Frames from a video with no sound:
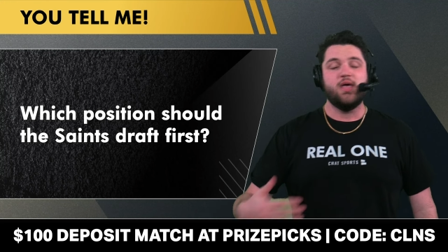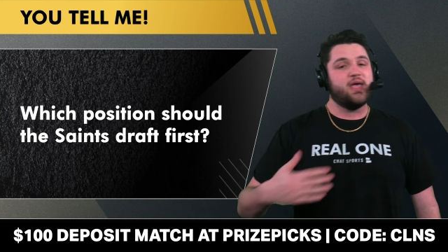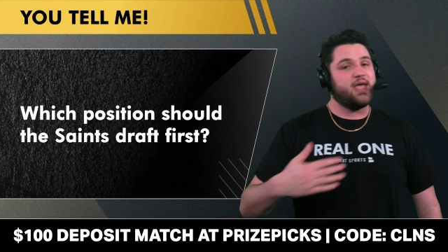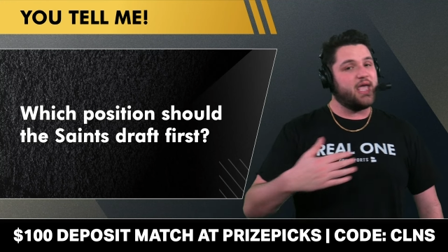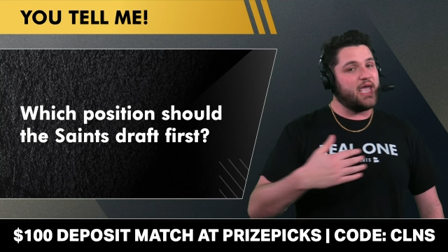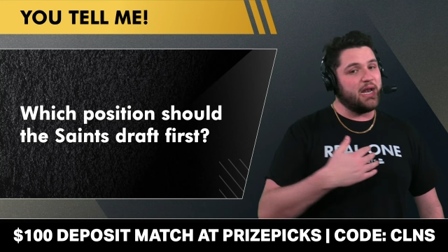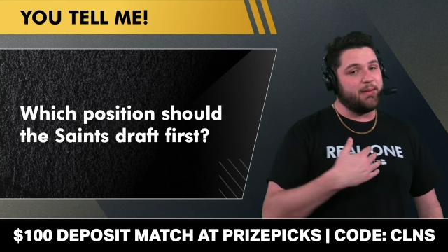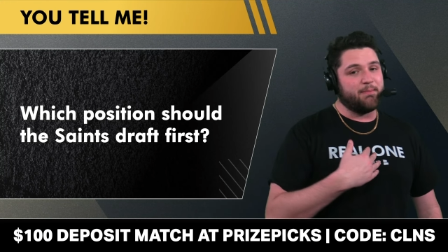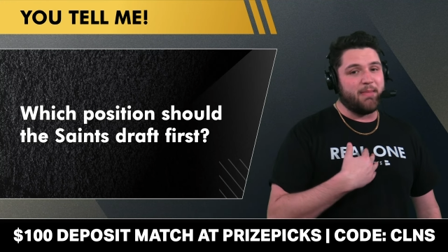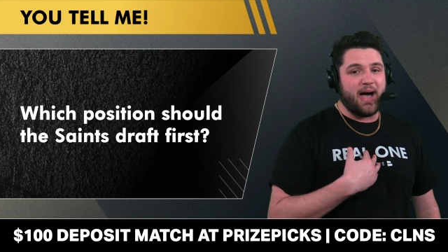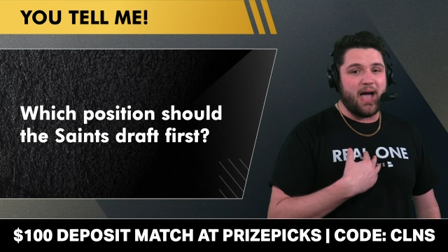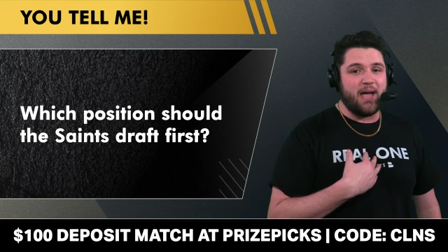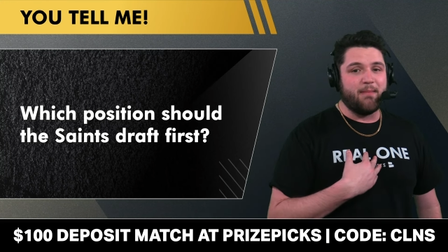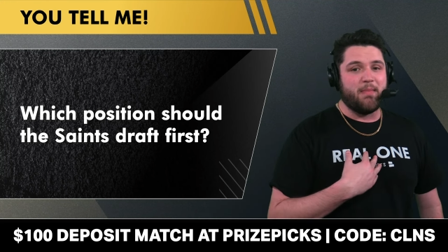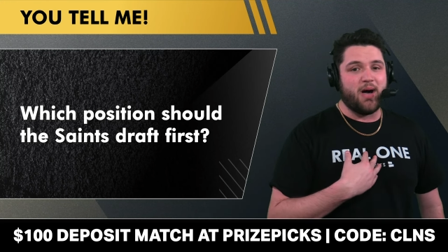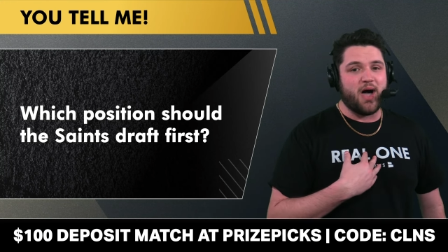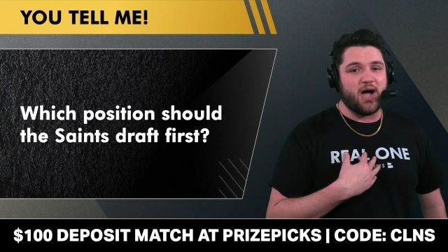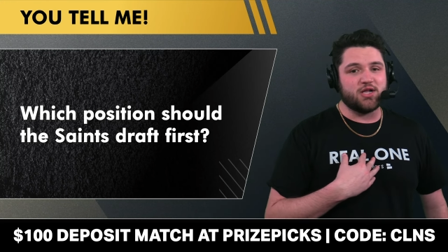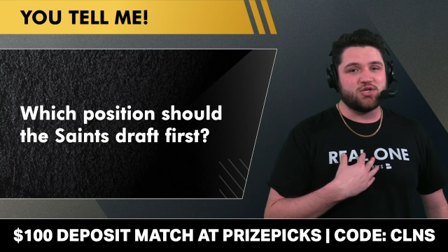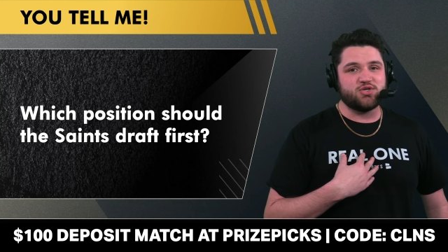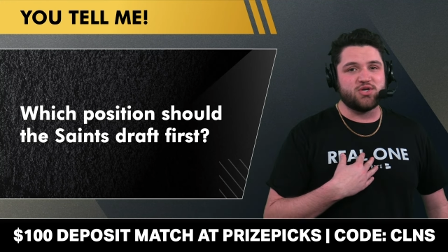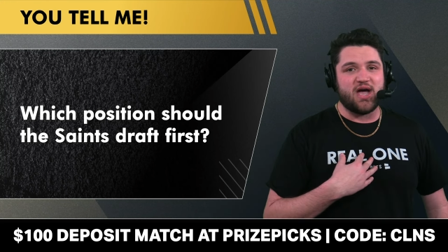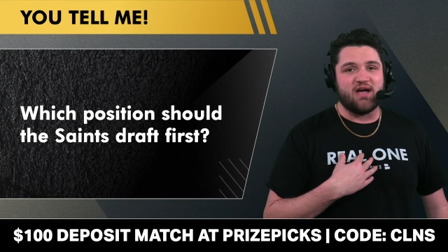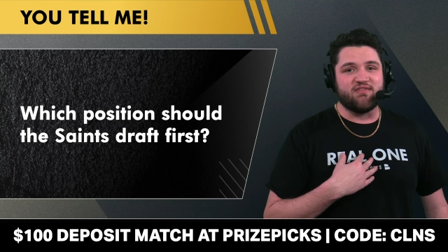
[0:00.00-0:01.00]
In my
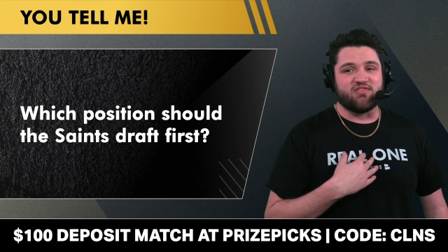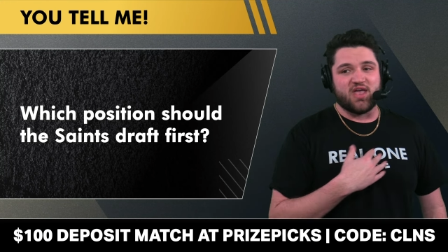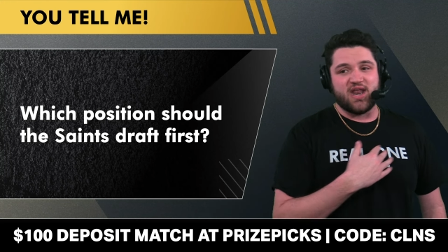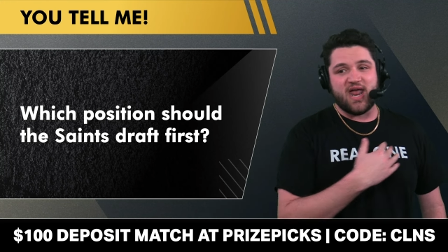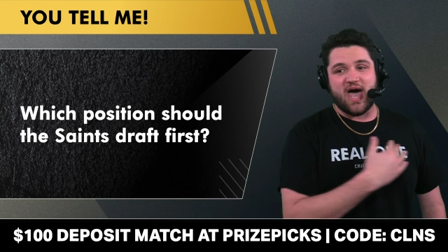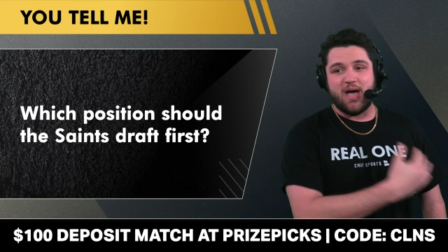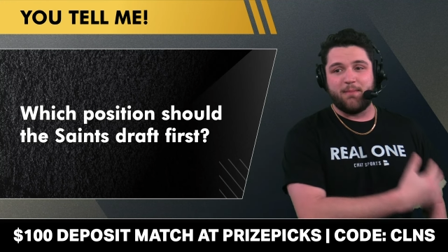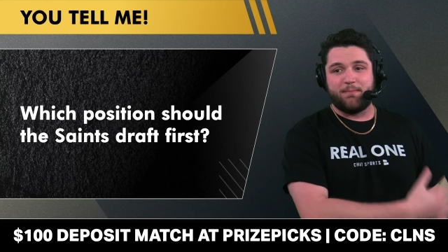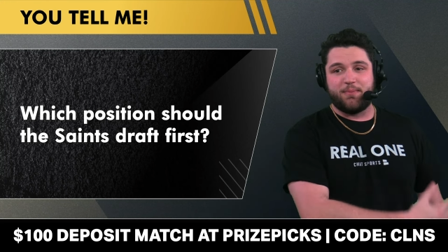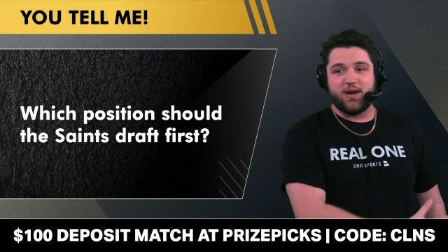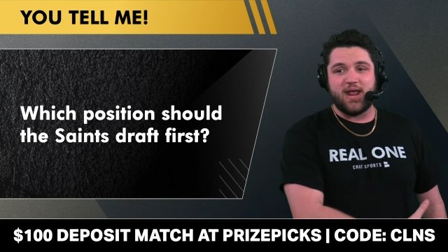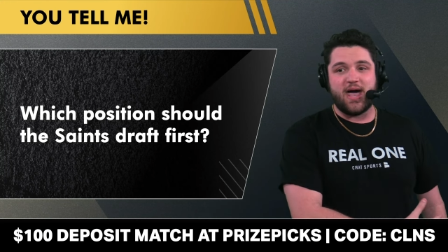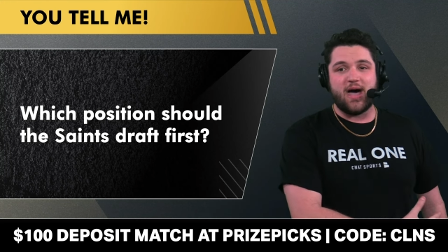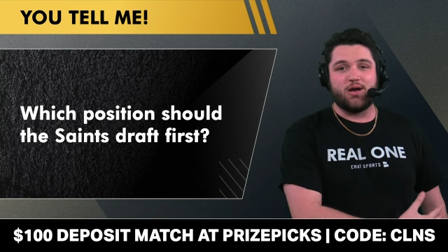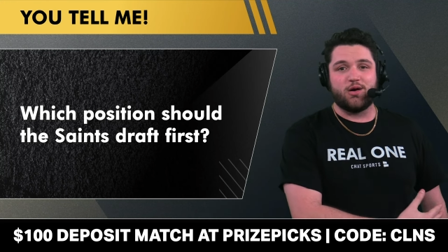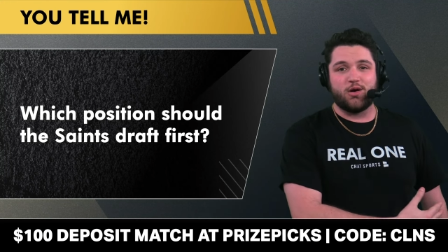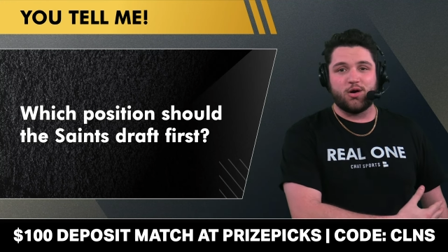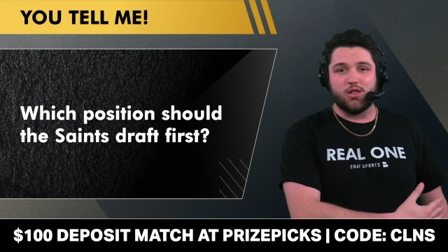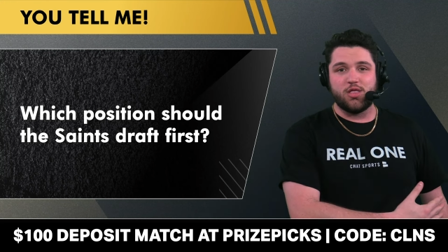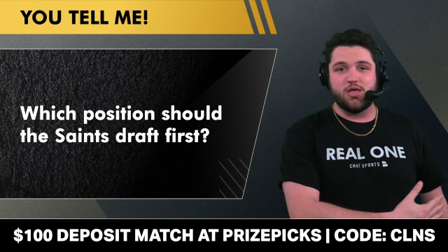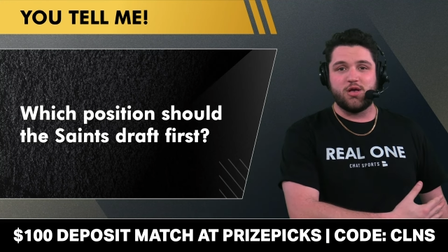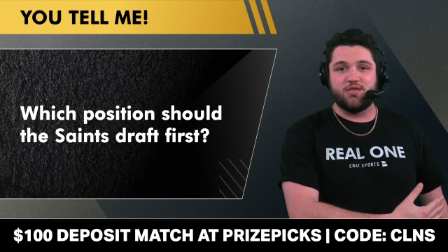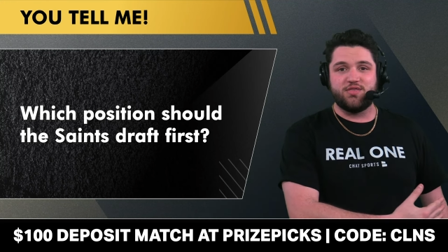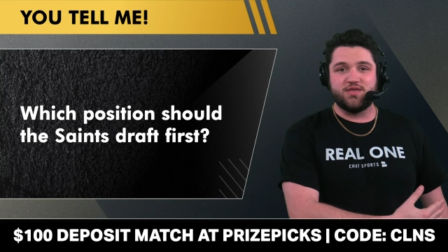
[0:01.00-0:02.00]
mock draft that I put out
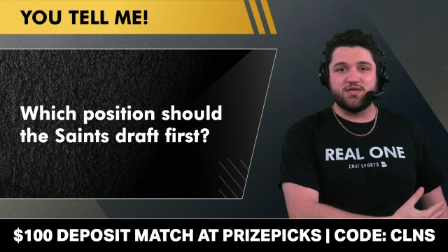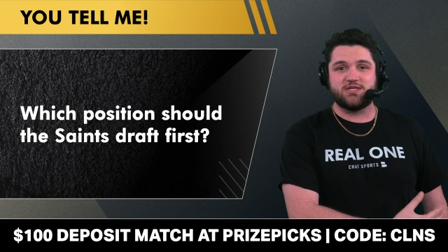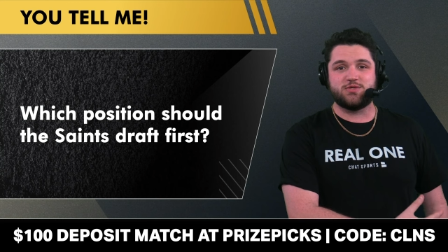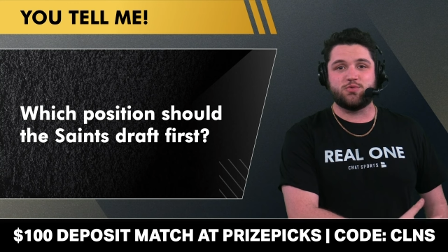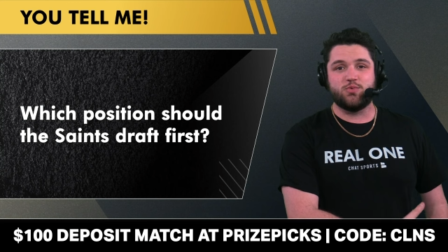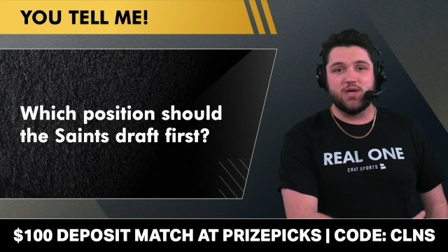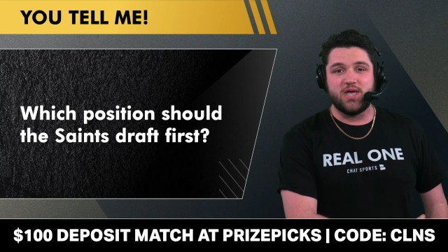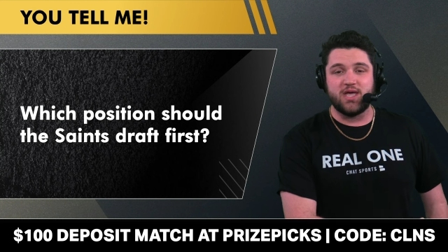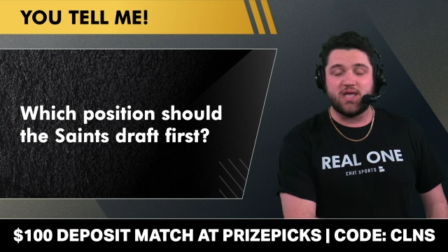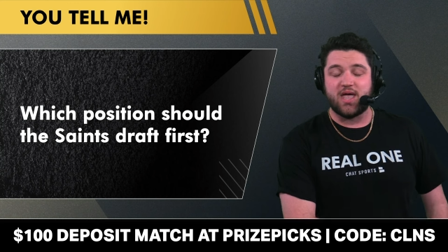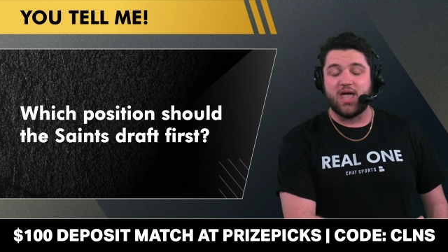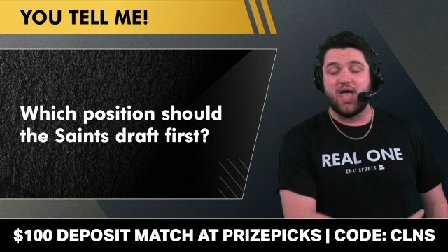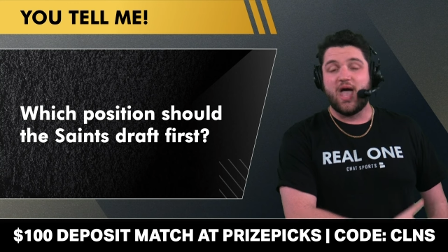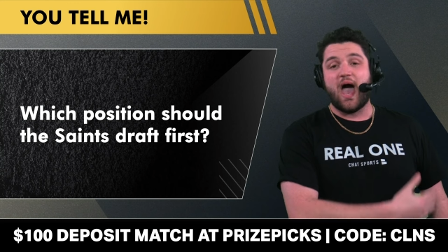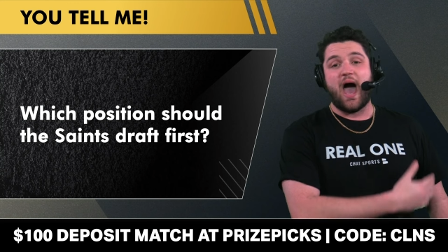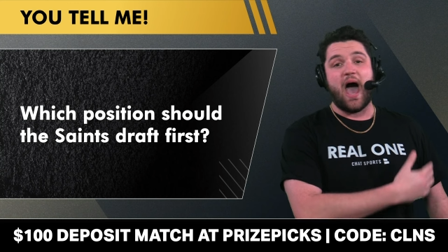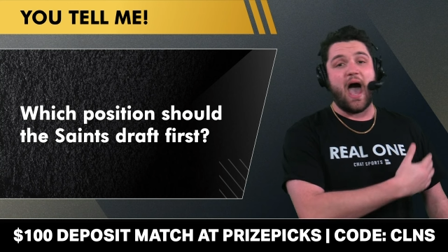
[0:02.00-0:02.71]
earlier this week,